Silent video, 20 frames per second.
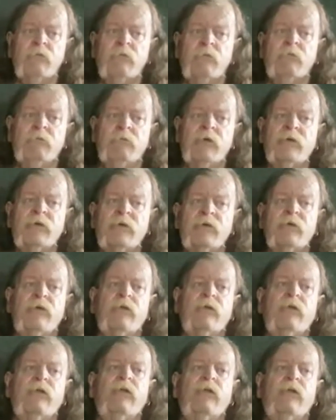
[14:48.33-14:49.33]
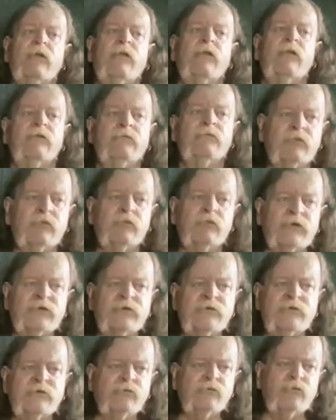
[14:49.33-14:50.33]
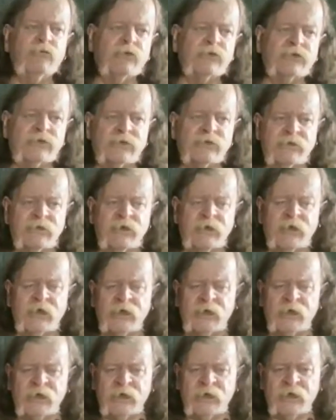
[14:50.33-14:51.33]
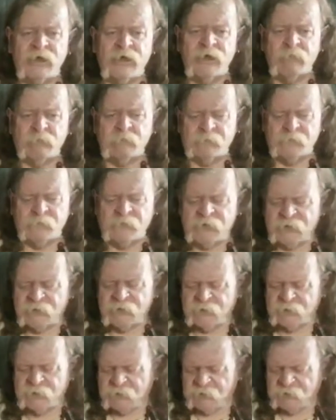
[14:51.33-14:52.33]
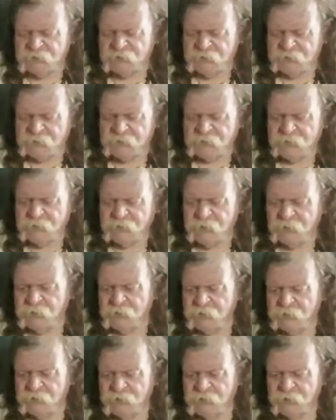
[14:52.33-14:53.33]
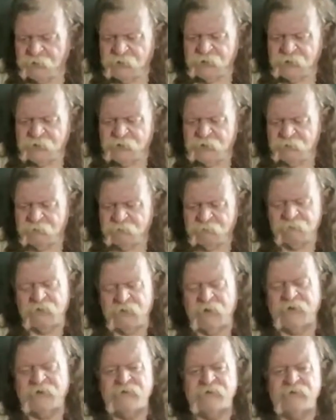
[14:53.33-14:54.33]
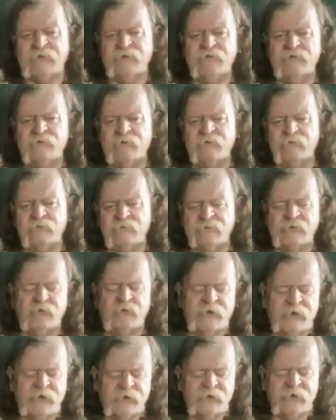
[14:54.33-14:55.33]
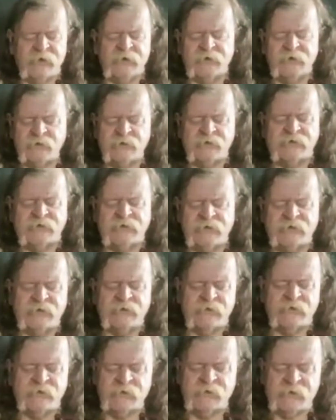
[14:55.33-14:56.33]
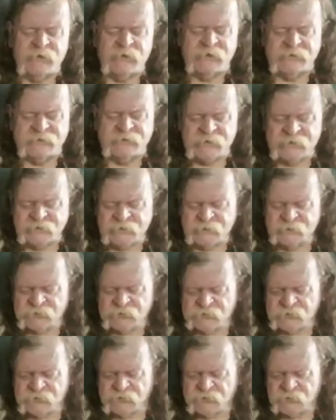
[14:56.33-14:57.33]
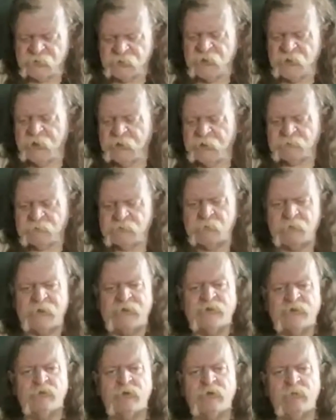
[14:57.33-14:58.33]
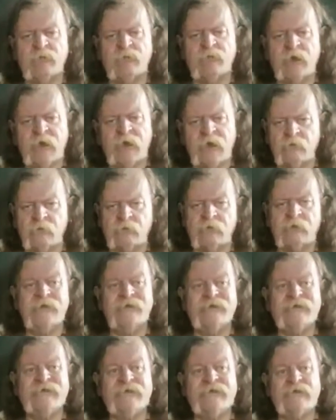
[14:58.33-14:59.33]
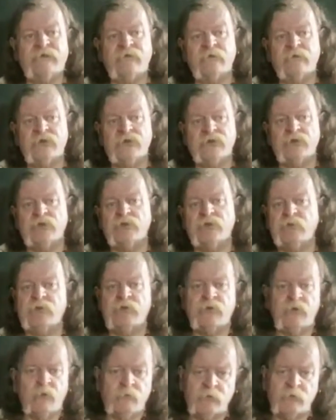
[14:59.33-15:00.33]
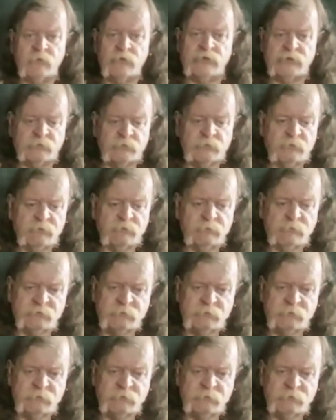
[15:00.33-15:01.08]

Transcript: but prison wasn't uh, a thing in the early 18th, sorry, early 19th, late 18th century. It was a place where you were held until judgment or punishment was